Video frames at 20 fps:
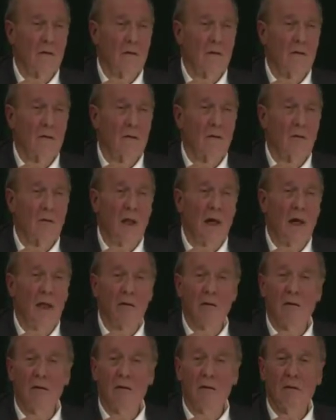So
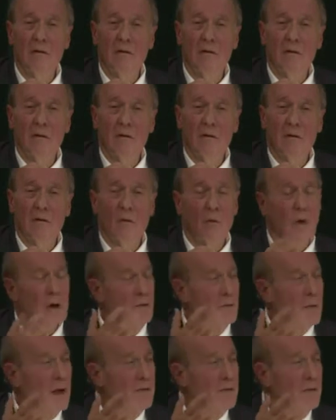that
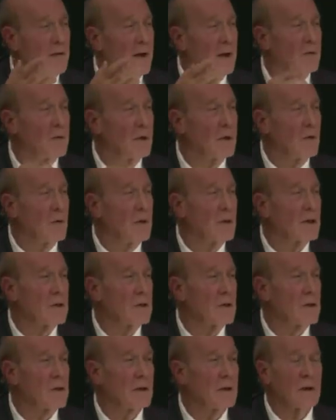one of my favorite
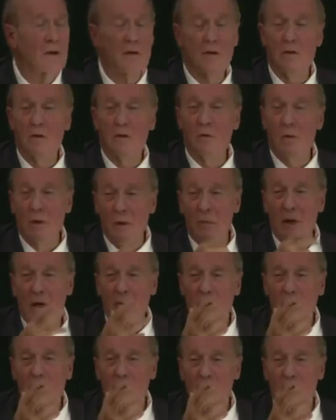questions is, you
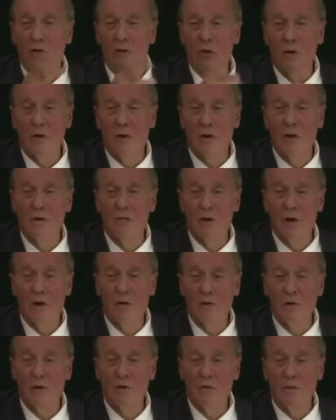remember the story of
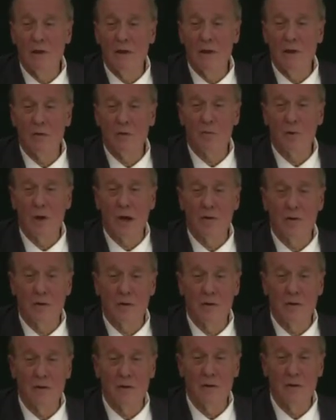Joseph and his
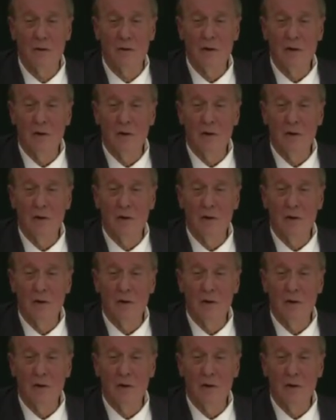brothers.